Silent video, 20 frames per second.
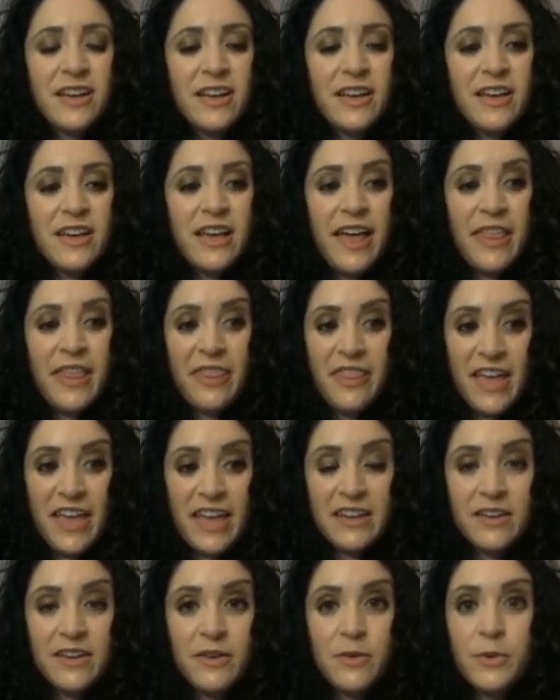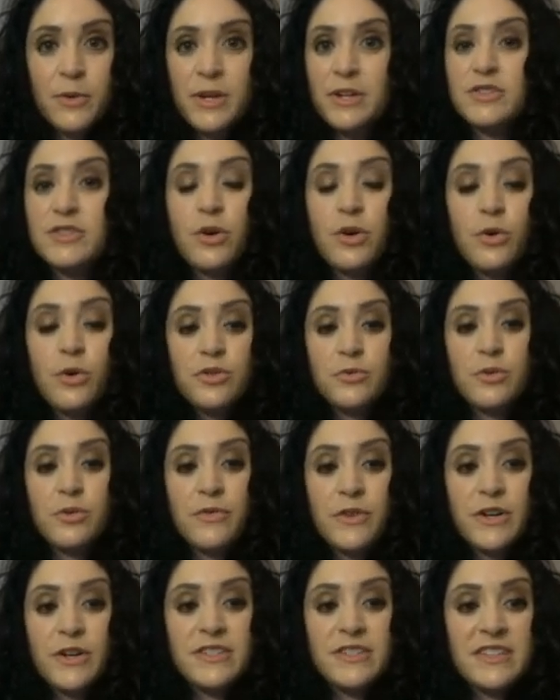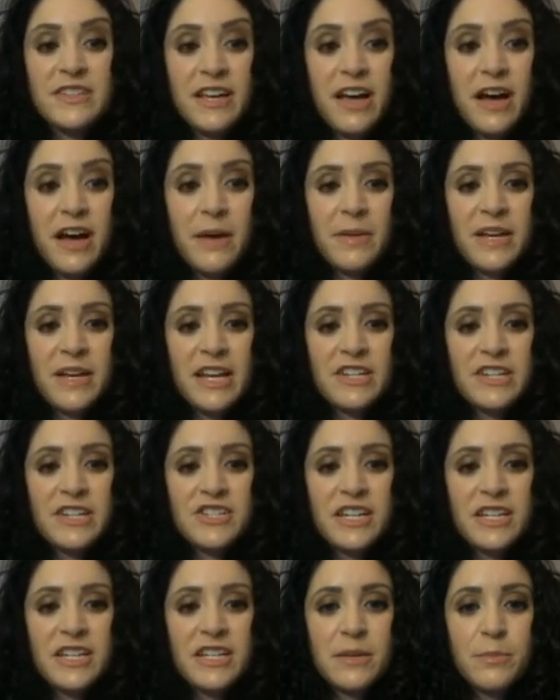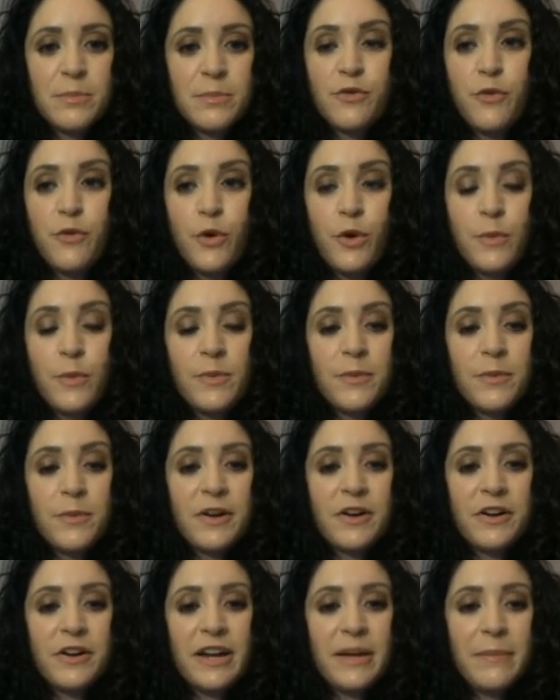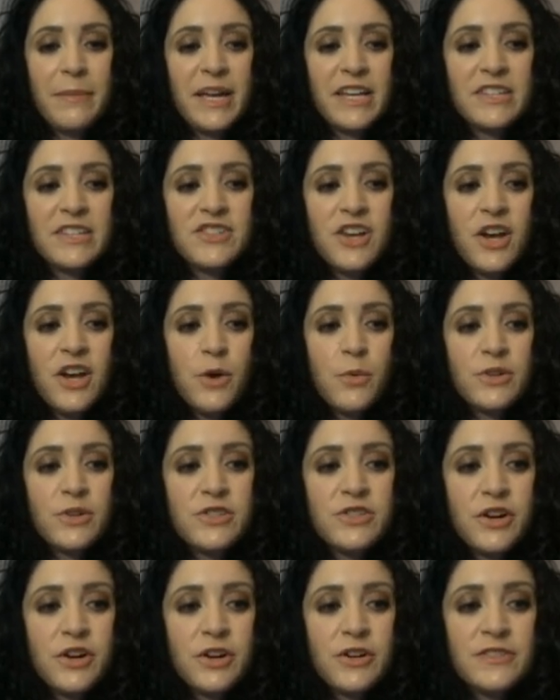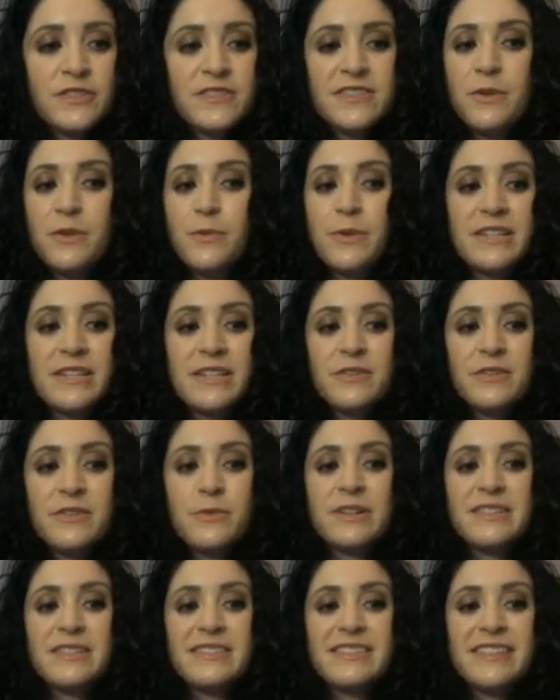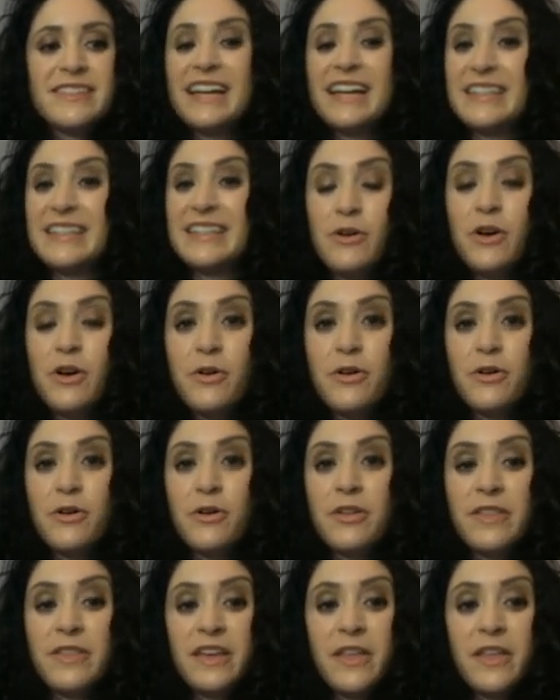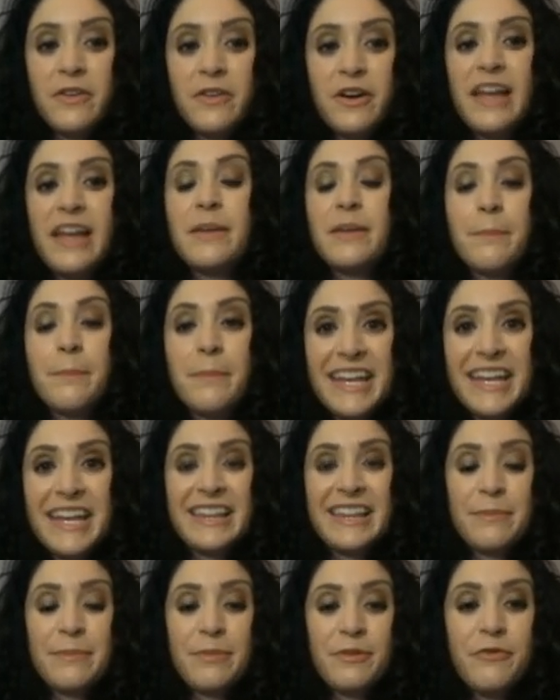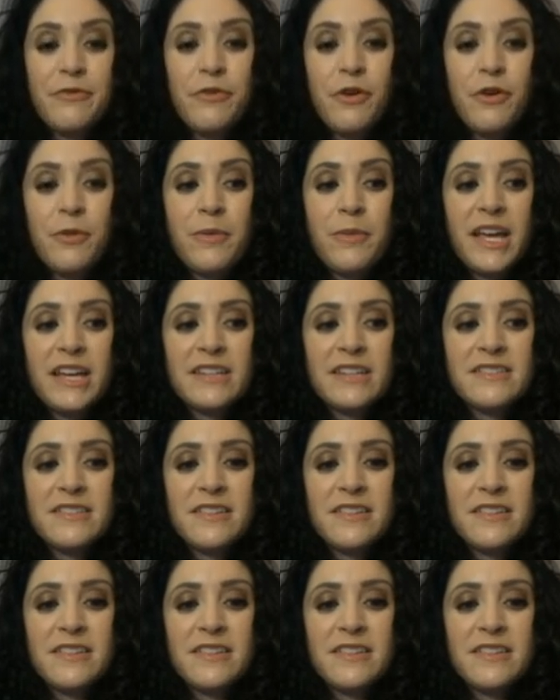And then we are told to reverse the combination, perform the mirror image, where turns that went to one side now go to the other, and immediately perform it,